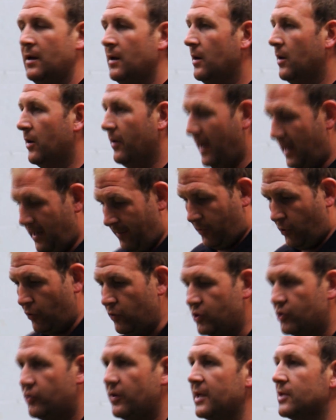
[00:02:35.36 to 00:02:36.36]
All right, I'm too
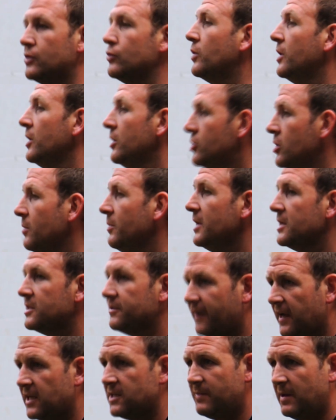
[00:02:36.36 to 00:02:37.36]
straight, so can some of you
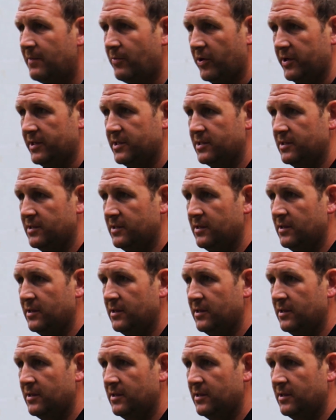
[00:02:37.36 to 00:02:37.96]
fix me, boys?